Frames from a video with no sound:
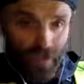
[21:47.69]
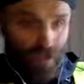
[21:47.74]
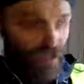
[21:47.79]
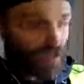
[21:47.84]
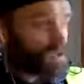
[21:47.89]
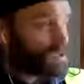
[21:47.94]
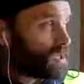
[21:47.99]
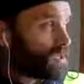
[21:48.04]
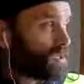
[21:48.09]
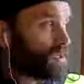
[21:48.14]

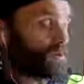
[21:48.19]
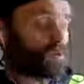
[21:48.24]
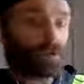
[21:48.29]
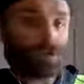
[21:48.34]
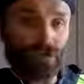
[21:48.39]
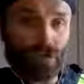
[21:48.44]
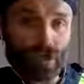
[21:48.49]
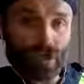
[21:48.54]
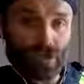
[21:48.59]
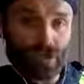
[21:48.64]
sending their
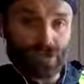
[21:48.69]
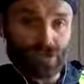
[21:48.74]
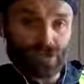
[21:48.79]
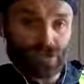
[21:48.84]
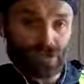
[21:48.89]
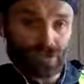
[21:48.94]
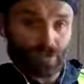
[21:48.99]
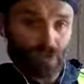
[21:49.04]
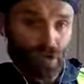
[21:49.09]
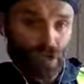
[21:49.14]
daughters
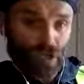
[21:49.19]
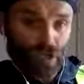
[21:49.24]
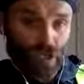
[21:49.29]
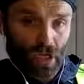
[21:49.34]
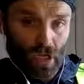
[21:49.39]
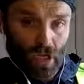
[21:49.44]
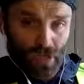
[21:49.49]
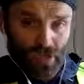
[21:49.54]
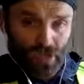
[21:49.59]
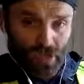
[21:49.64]
to work in
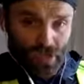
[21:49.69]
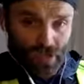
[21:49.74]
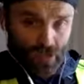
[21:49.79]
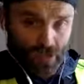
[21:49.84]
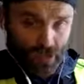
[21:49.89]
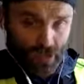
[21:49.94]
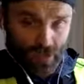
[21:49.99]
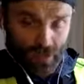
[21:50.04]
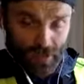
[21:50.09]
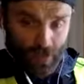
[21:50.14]

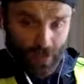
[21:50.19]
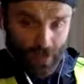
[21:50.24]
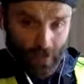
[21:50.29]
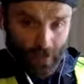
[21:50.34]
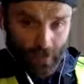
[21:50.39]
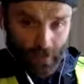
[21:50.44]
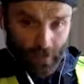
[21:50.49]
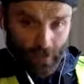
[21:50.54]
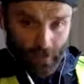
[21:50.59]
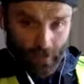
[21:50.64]
laundries
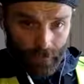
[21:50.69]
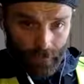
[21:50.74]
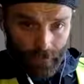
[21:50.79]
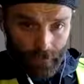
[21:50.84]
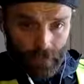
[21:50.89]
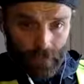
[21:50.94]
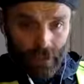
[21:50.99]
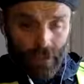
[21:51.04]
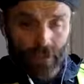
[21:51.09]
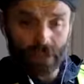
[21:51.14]

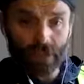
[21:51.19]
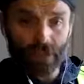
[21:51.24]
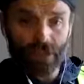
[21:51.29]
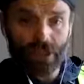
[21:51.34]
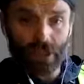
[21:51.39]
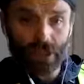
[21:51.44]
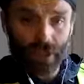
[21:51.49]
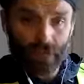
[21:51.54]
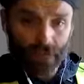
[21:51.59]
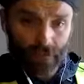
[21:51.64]
and killing the
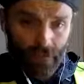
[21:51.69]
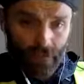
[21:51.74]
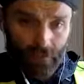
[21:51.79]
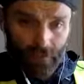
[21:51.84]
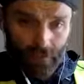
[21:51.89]
child,